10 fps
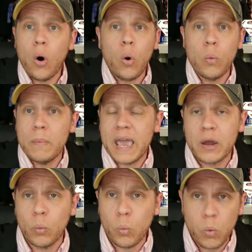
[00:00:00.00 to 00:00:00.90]
oh
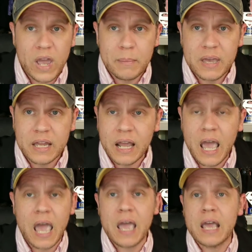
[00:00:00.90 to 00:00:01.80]
man, women
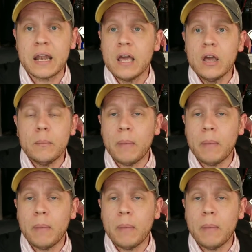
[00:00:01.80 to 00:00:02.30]
and